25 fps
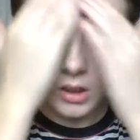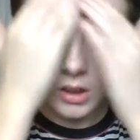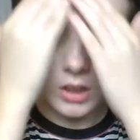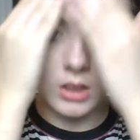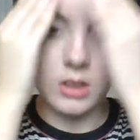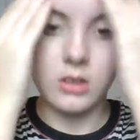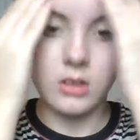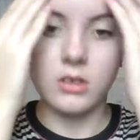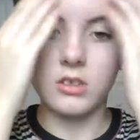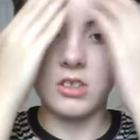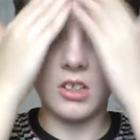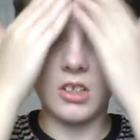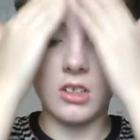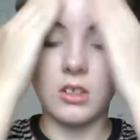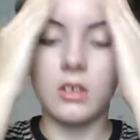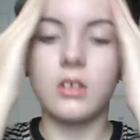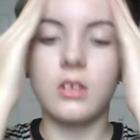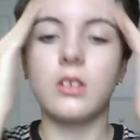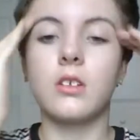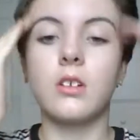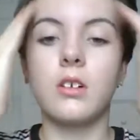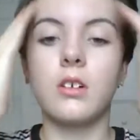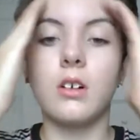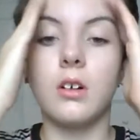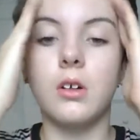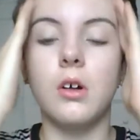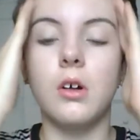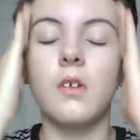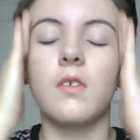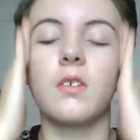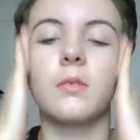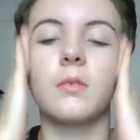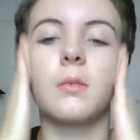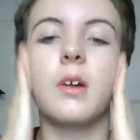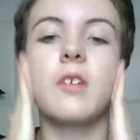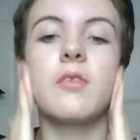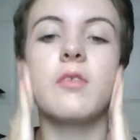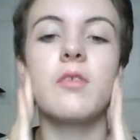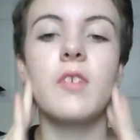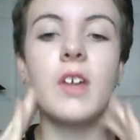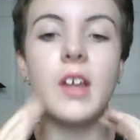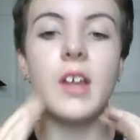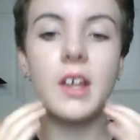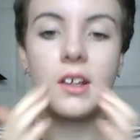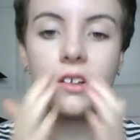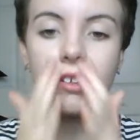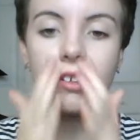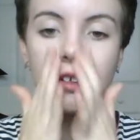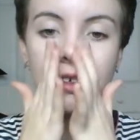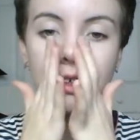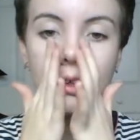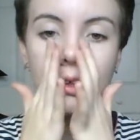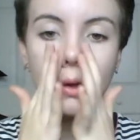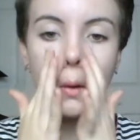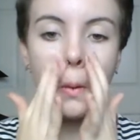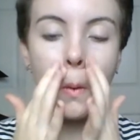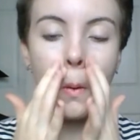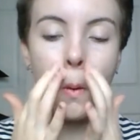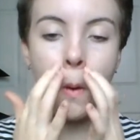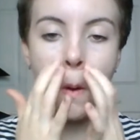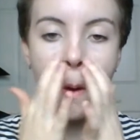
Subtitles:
And just all over my face.